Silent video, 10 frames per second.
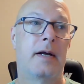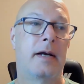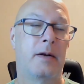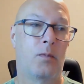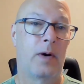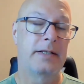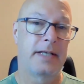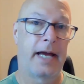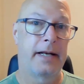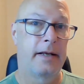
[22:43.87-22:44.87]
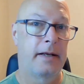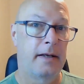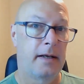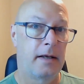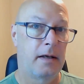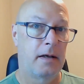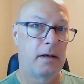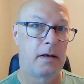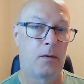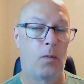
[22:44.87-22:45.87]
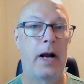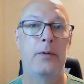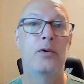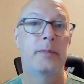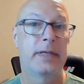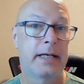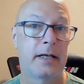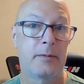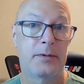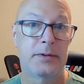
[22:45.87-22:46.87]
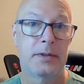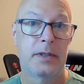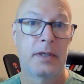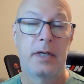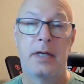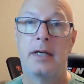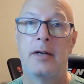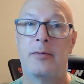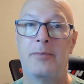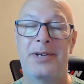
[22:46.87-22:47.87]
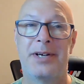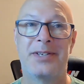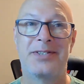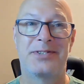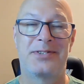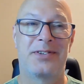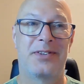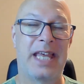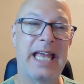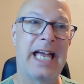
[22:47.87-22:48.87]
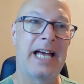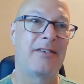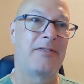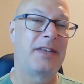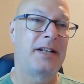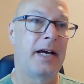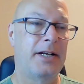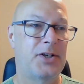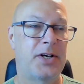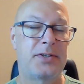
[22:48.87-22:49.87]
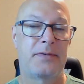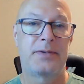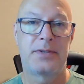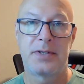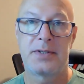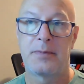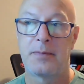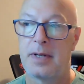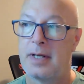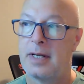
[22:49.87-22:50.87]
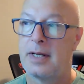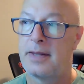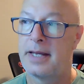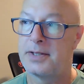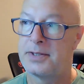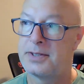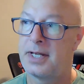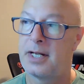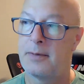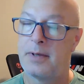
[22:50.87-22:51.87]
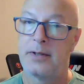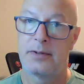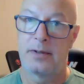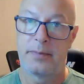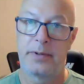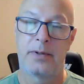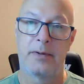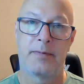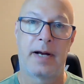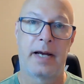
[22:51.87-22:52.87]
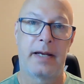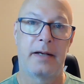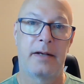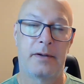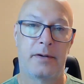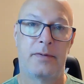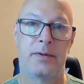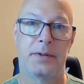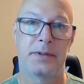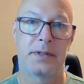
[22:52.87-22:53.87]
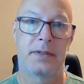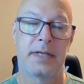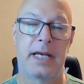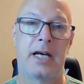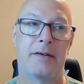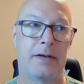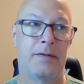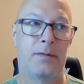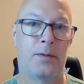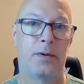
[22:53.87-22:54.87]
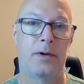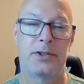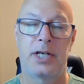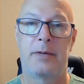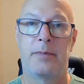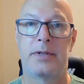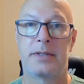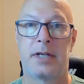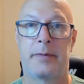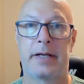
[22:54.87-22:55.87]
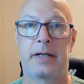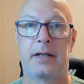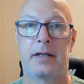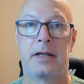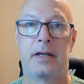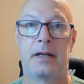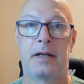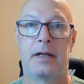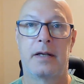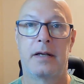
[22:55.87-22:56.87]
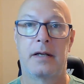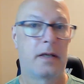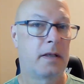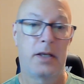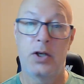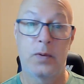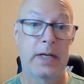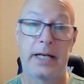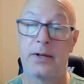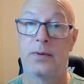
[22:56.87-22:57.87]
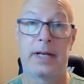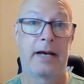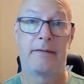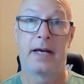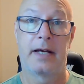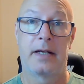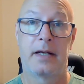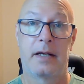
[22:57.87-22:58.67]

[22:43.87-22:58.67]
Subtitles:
And why is that? Why ruminant animals? Because they have the digestive system that is set up to purify their foods. They have a 4-chambered stomach. You and I don't have that.